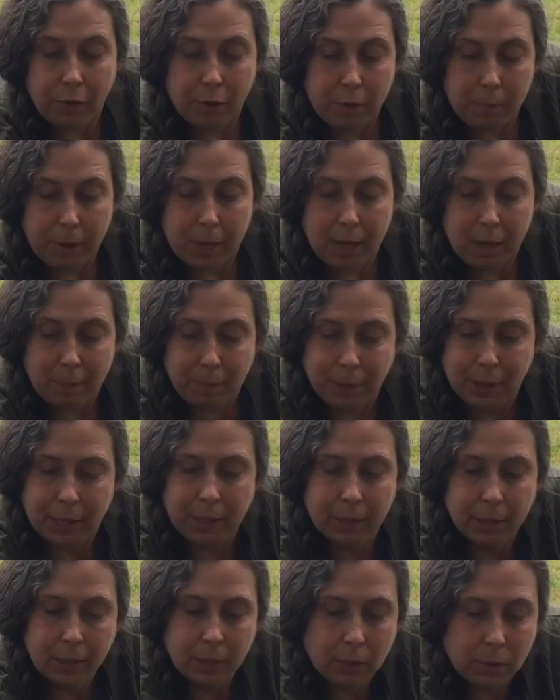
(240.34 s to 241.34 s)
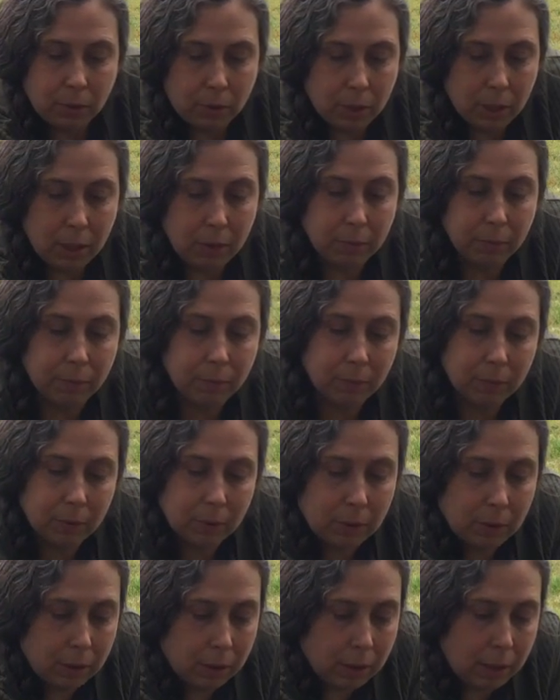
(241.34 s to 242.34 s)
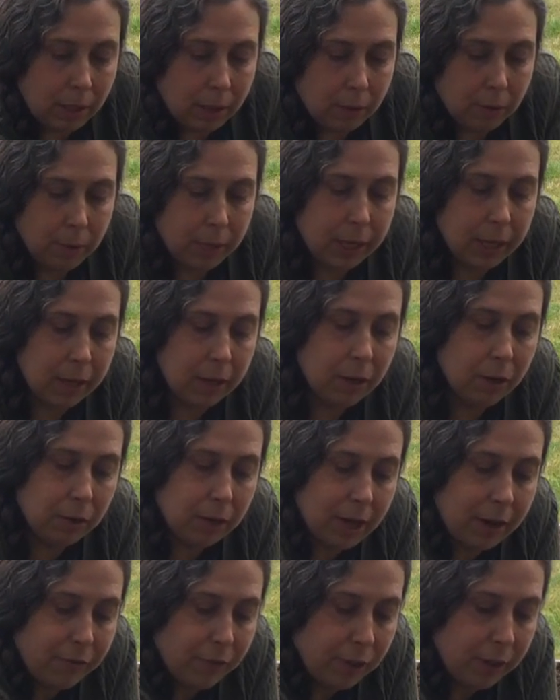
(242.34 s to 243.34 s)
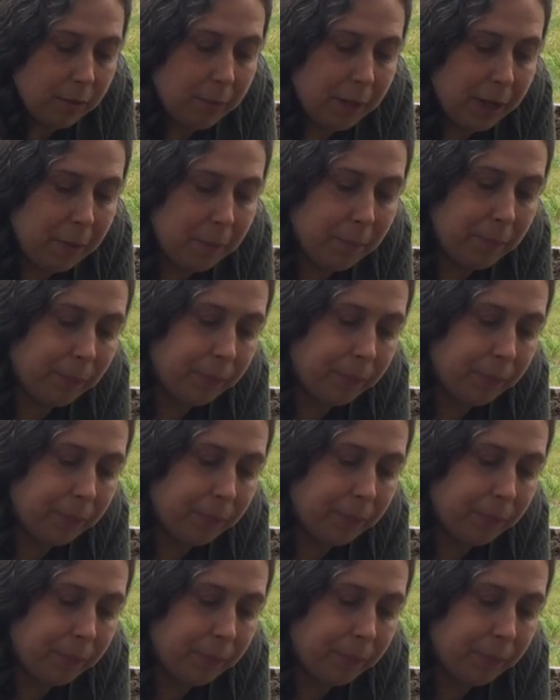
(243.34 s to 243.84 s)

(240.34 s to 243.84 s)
them up. Well, there we go, cover them up.